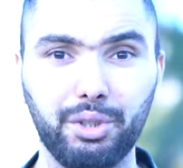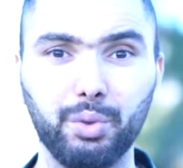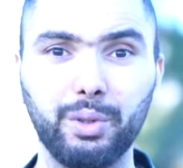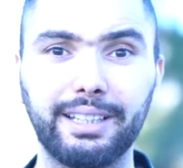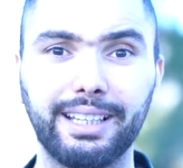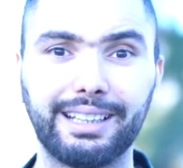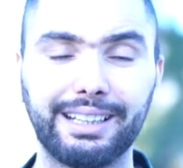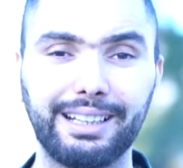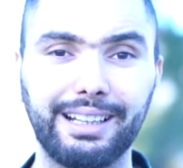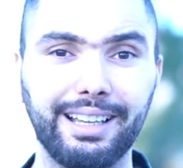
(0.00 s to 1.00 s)
you will
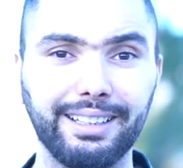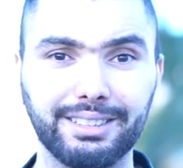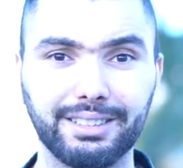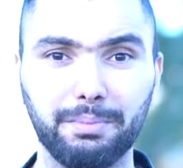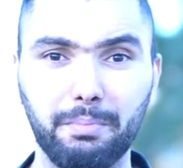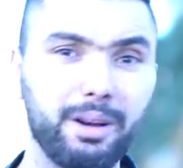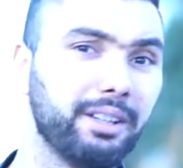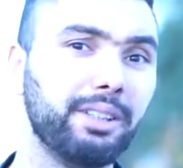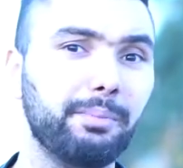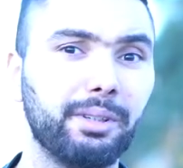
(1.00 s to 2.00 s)
get less
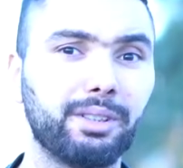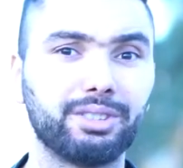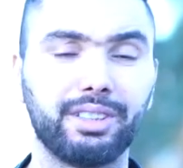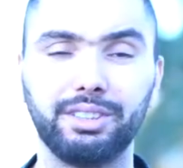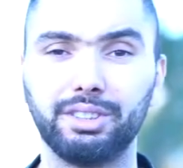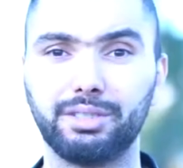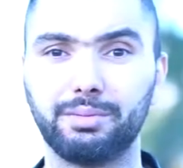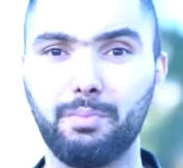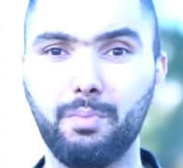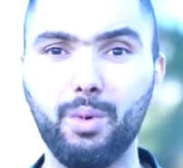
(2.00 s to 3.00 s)
money because there is
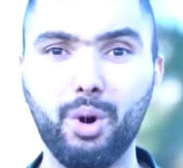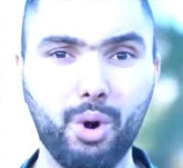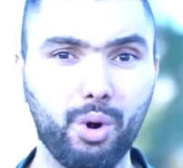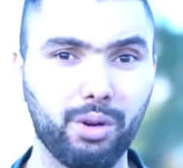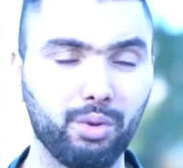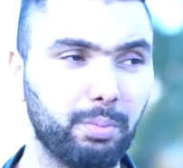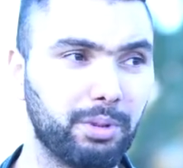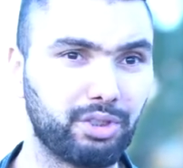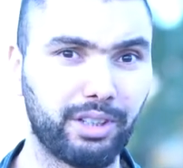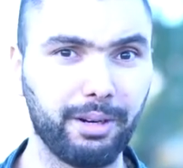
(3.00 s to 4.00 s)
more
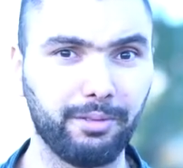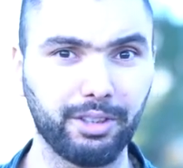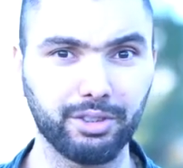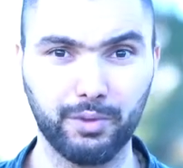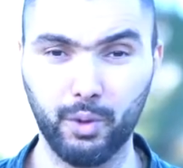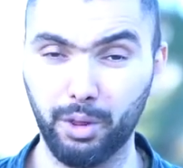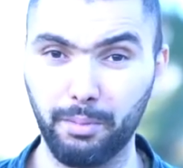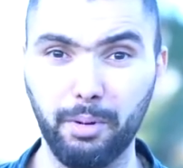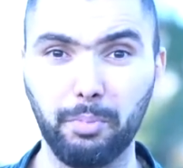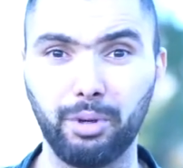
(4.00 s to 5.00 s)
Uber drivers for the
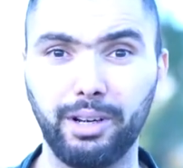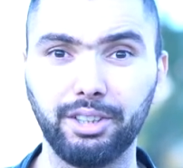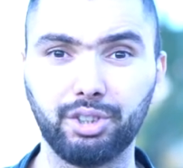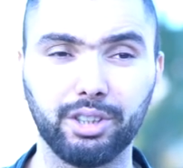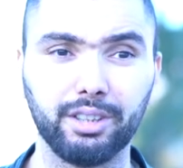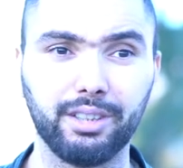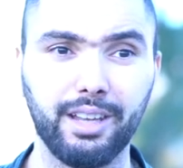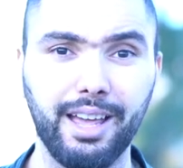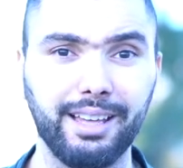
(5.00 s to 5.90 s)
population.